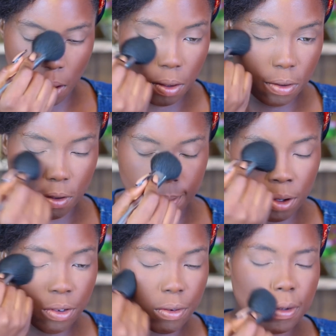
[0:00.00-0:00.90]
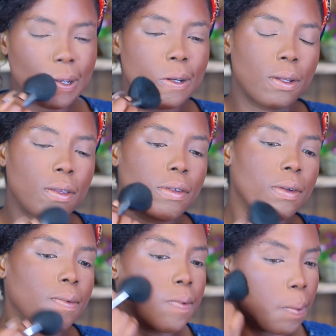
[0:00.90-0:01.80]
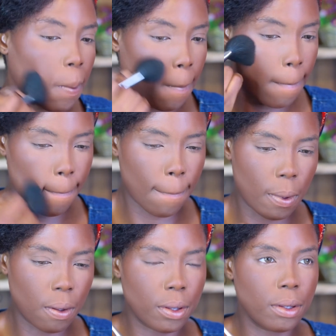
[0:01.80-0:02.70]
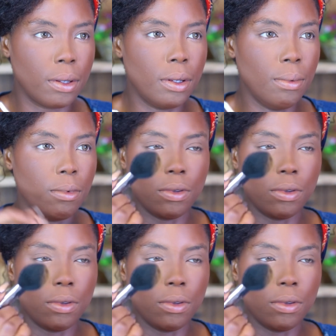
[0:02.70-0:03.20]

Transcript: it smells really good too. I'm